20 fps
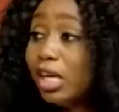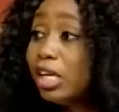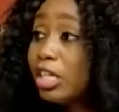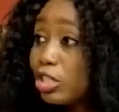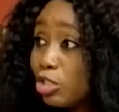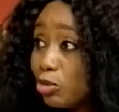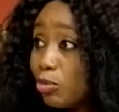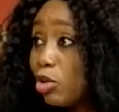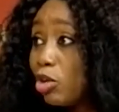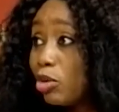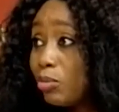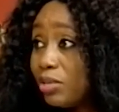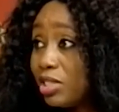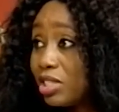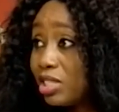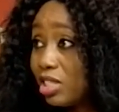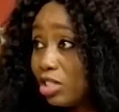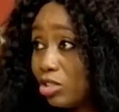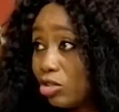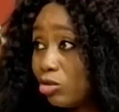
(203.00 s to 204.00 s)
small
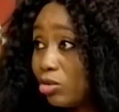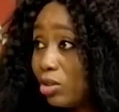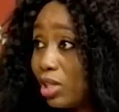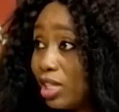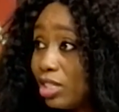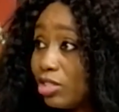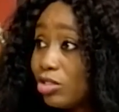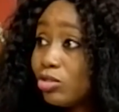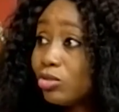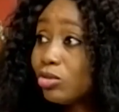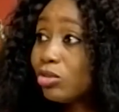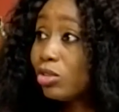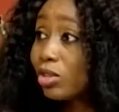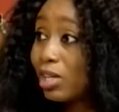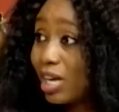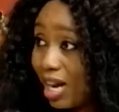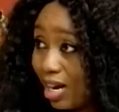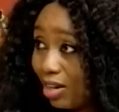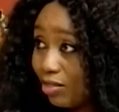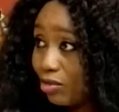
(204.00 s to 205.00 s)
business owners do not
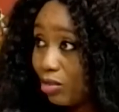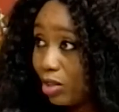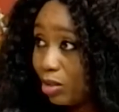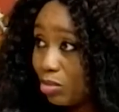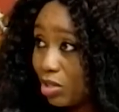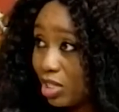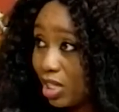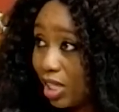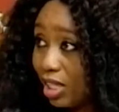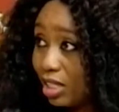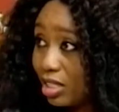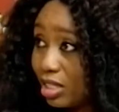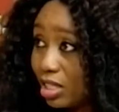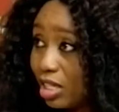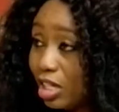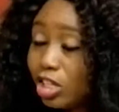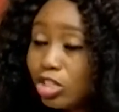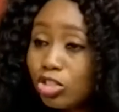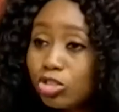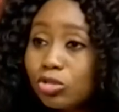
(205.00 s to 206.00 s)
have websites. Of
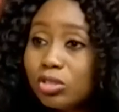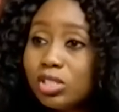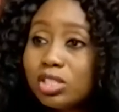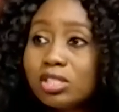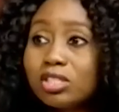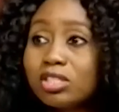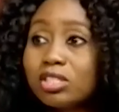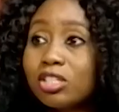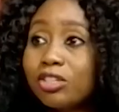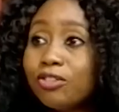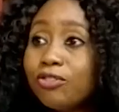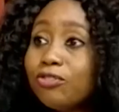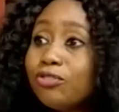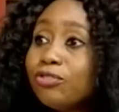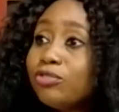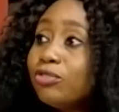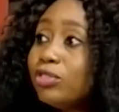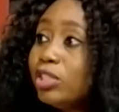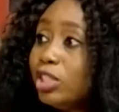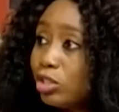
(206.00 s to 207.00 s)
course. So this is a
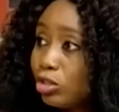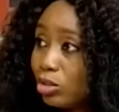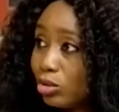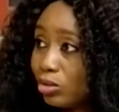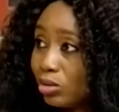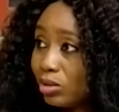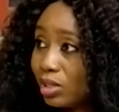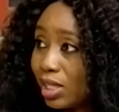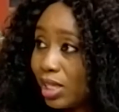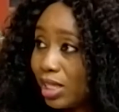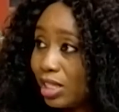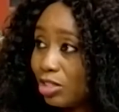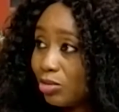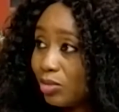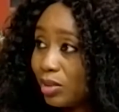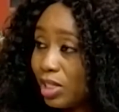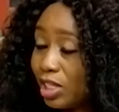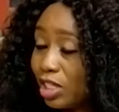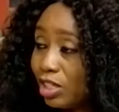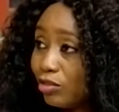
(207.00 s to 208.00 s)
free tool that has
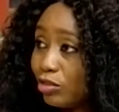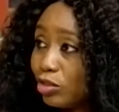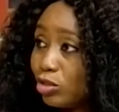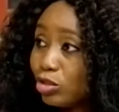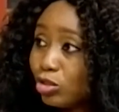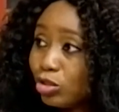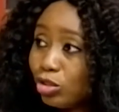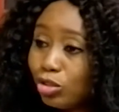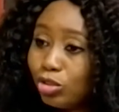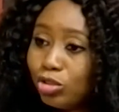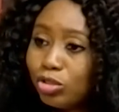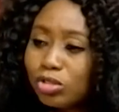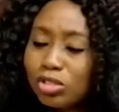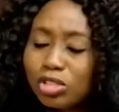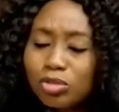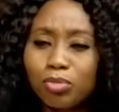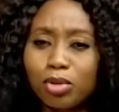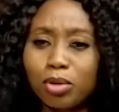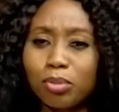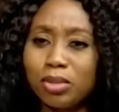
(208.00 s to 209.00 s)
been given to you. Use
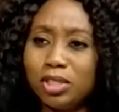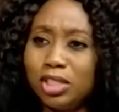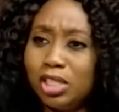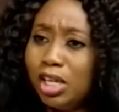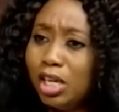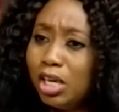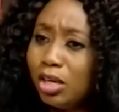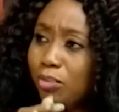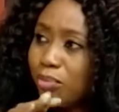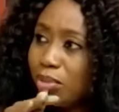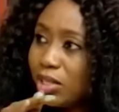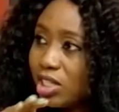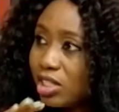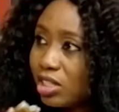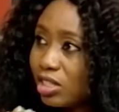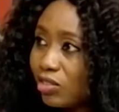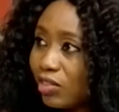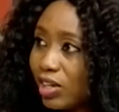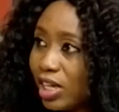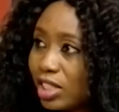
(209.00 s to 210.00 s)
it properly. Pin
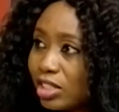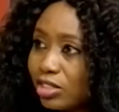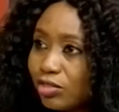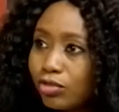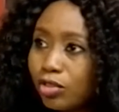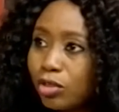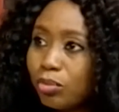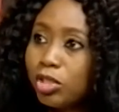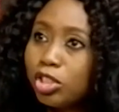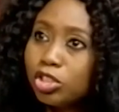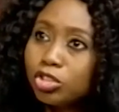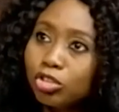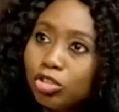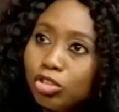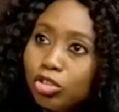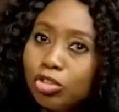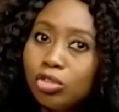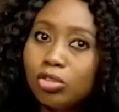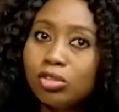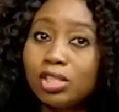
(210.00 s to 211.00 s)
the right information.
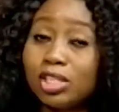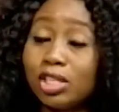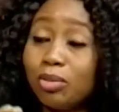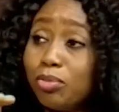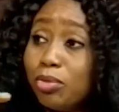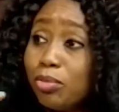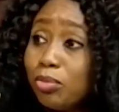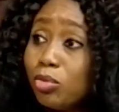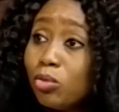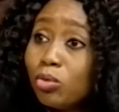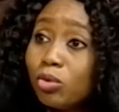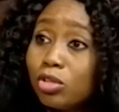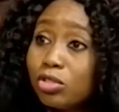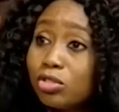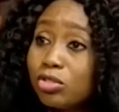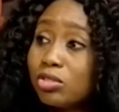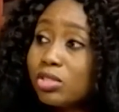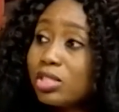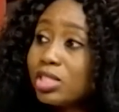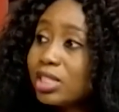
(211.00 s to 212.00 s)
You go there, people will
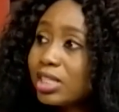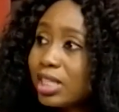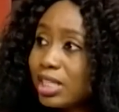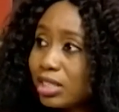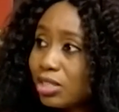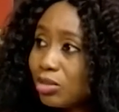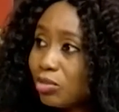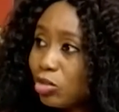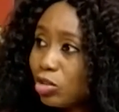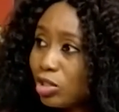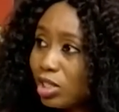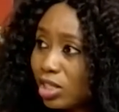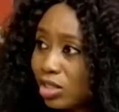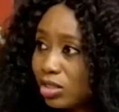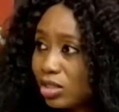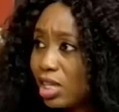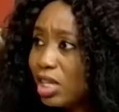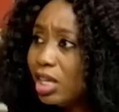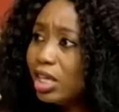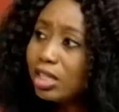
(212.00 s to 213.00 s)
also see
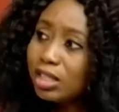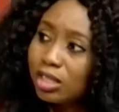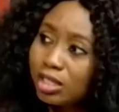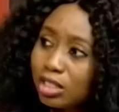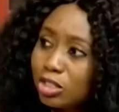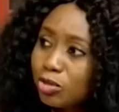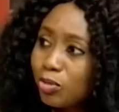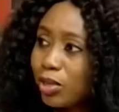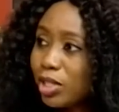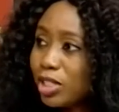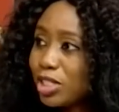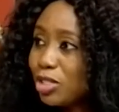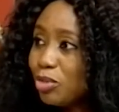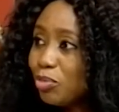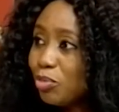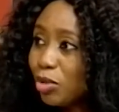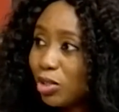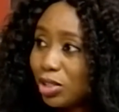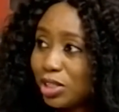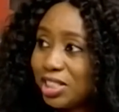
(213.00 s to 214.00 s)
testimonials. This person
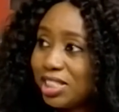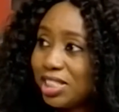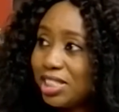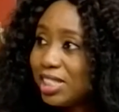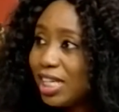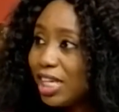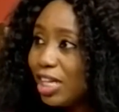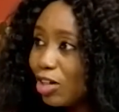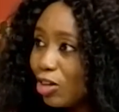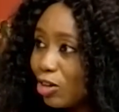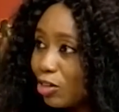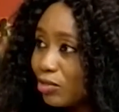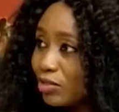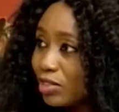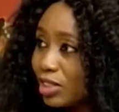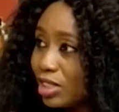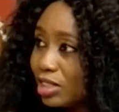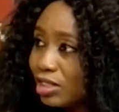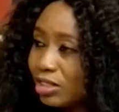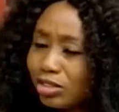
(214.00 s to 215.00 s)
bought it, they loved
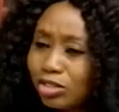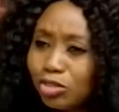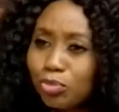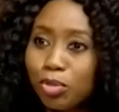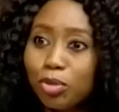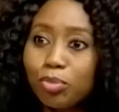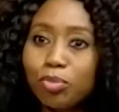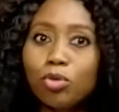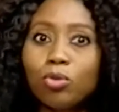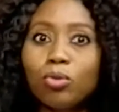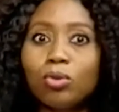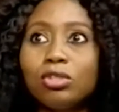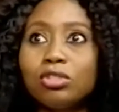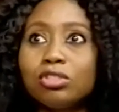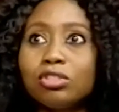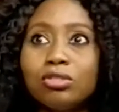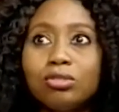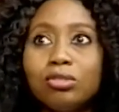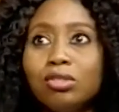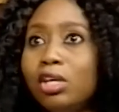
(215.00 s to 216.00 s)
it. You know, people want
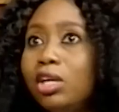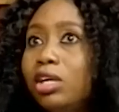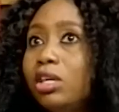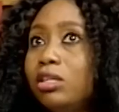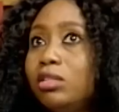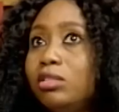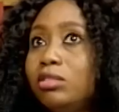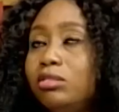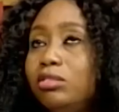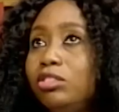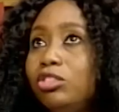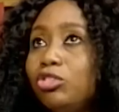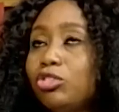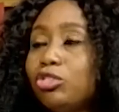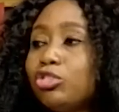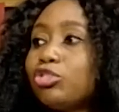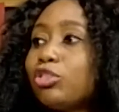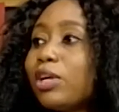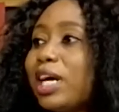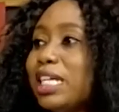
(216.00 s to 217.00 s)
to, you know,
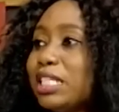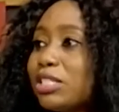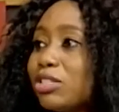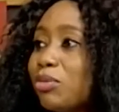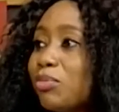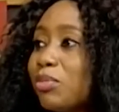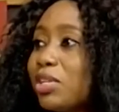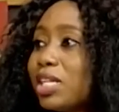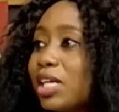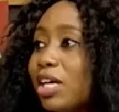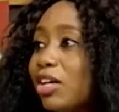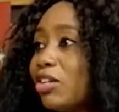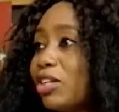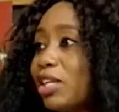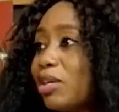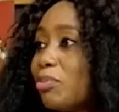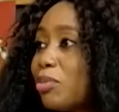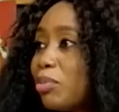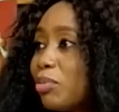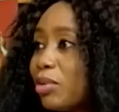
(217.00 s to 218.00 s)
try something that other
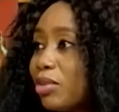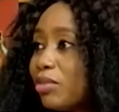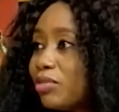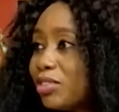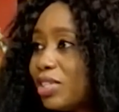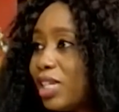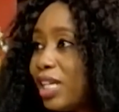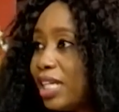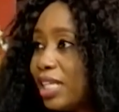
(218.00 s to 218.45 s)
people have tried.